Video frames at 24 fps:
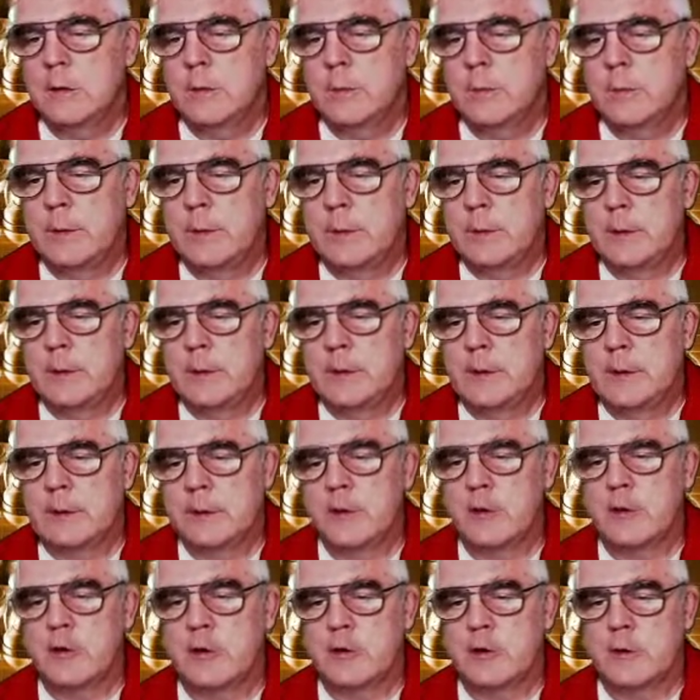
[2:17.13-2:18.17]
but
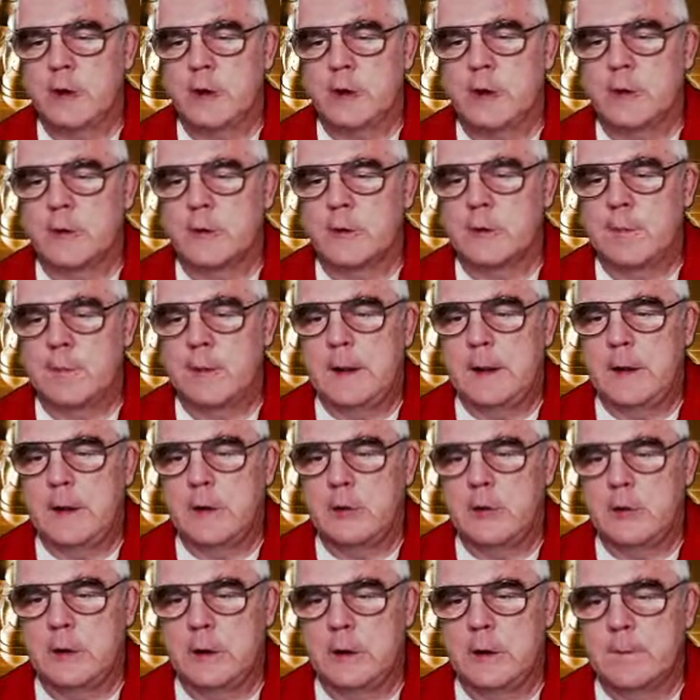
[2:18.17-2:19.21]
Steinitz
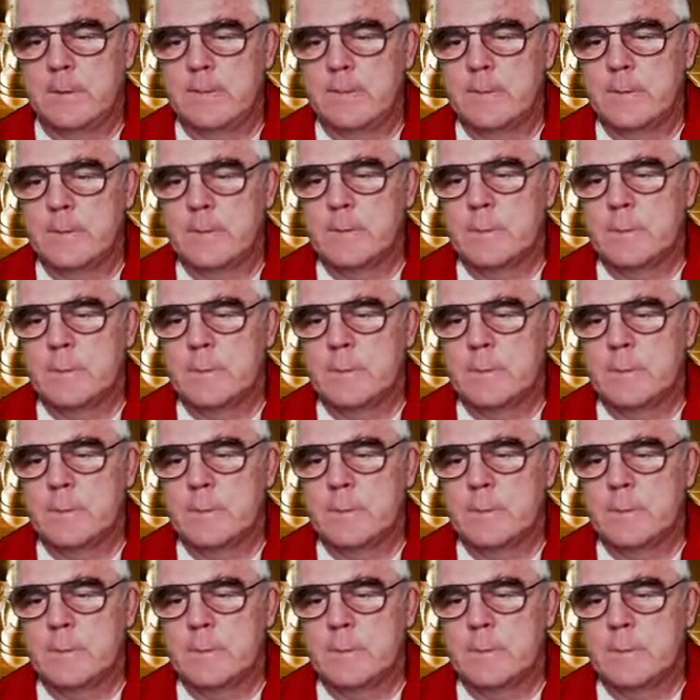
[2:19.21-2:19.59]
managing